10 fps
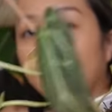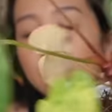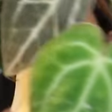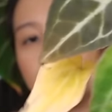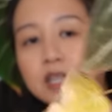
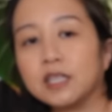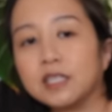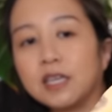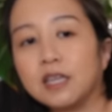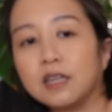out. It's
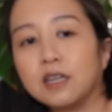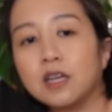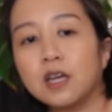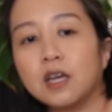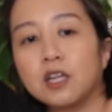in
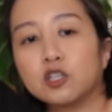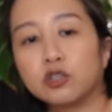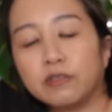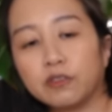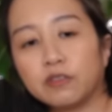
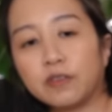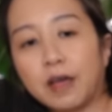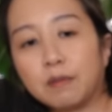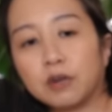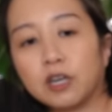tree fern
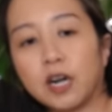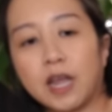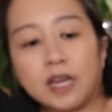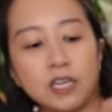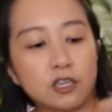fiber
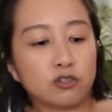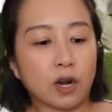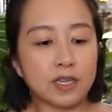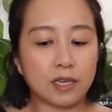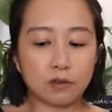and it
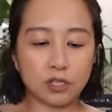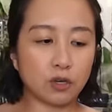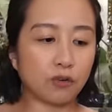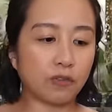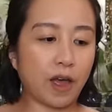dries out
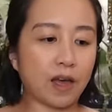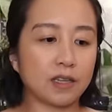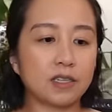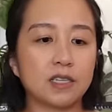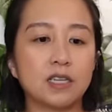so
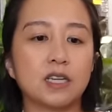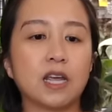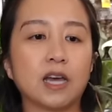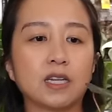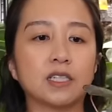fast.
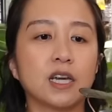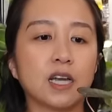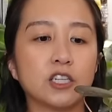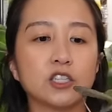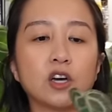And
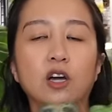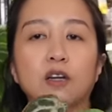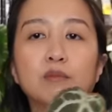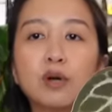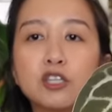I just got
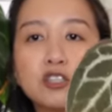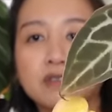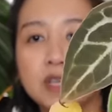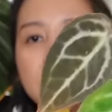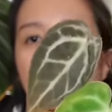a bunch of
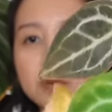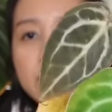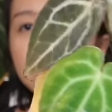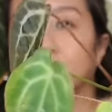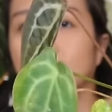
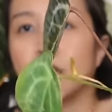yellowing